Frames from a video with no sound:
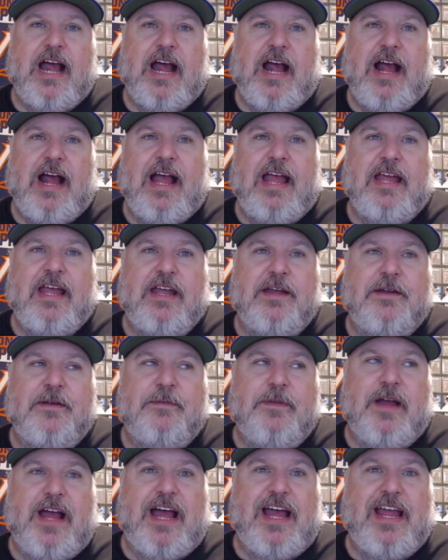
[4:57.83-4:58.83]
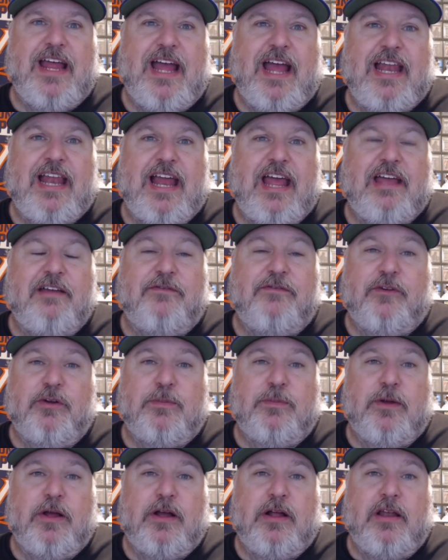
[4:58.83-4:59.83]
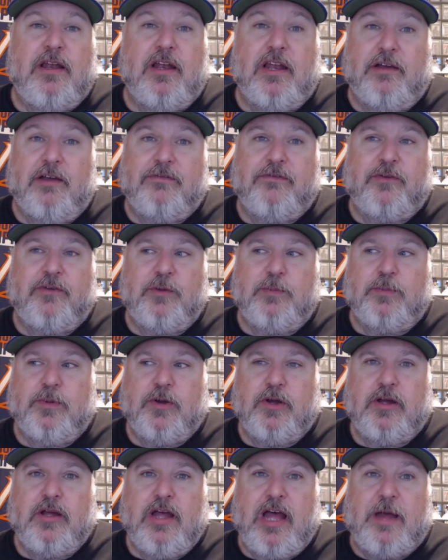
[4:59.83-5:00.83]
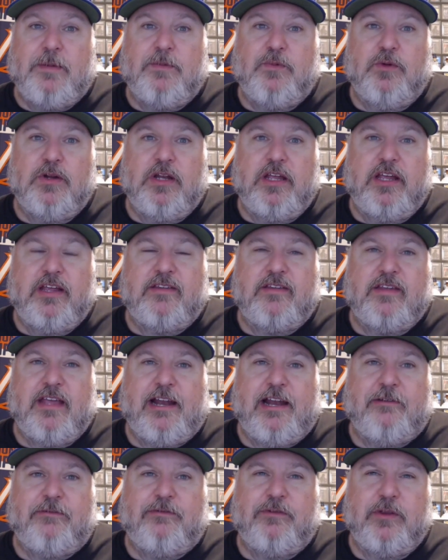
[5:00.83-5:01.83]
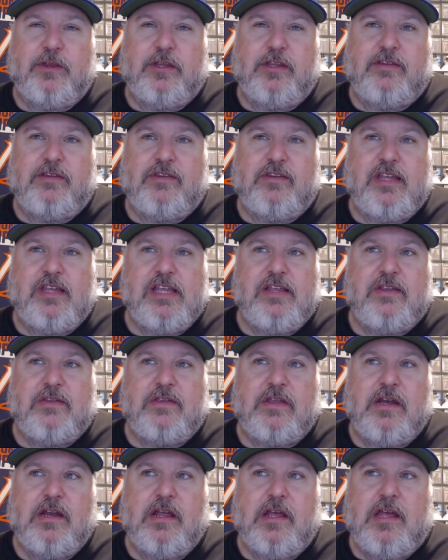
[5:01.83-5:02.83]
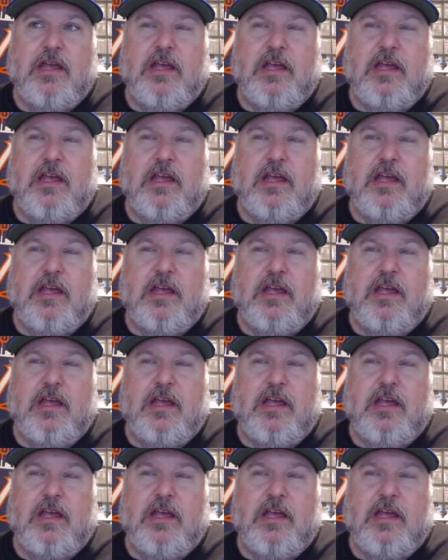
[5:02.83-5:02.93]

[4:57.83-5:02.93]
I like football, love football. I'm really excited for this season.